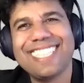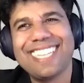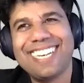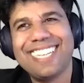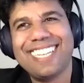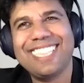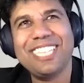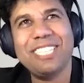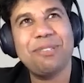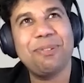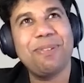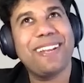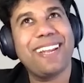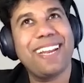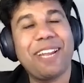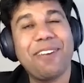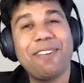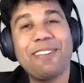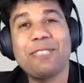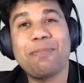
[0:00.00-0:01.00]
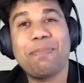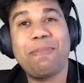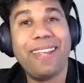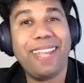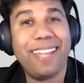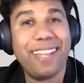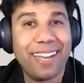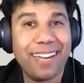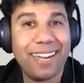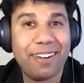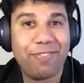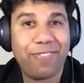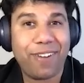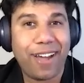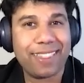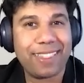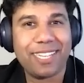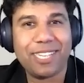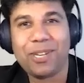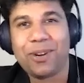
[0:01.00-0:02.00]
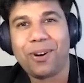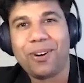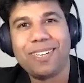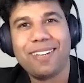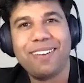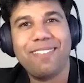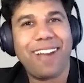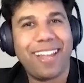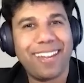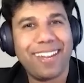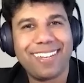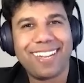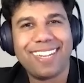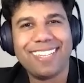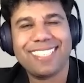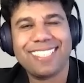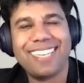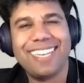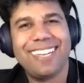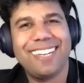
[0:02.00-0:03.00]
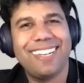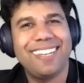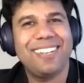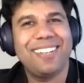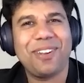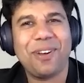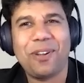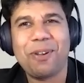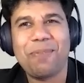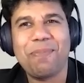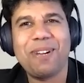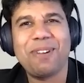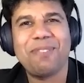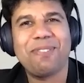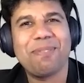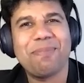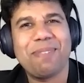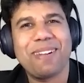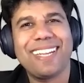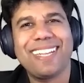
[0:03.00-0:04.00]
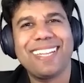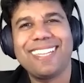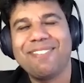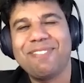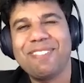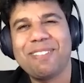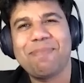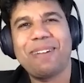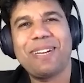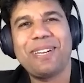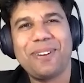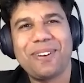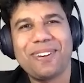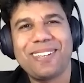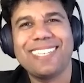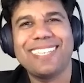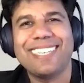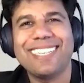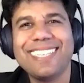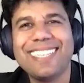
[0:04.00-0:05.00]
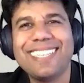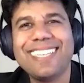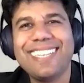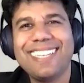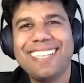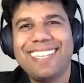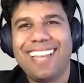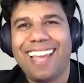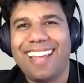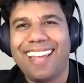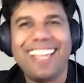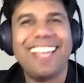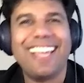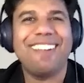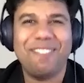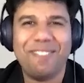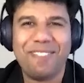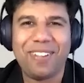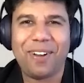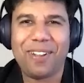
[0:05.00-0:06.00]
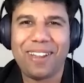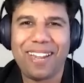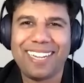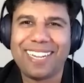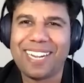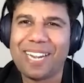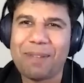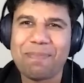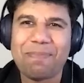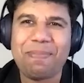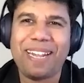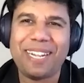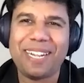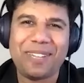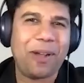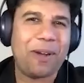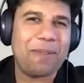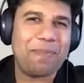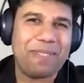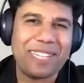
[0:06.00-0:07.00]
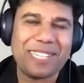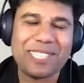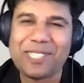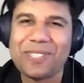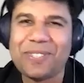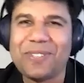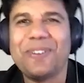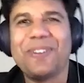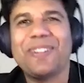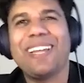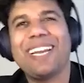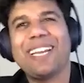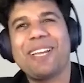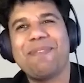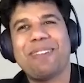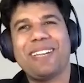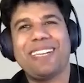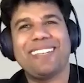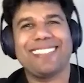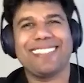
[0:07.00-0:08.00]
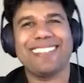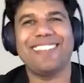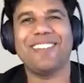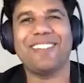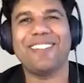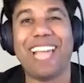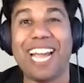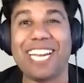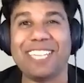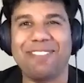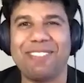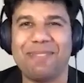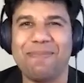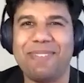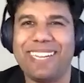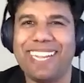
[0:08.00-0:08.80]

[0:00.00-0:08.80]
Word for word: uh, this weekend I was playing a father-daughter Valentine's Day tournament with my with my daughter and then we all ended up at your place. You know that. I mean, you know, thanks yes.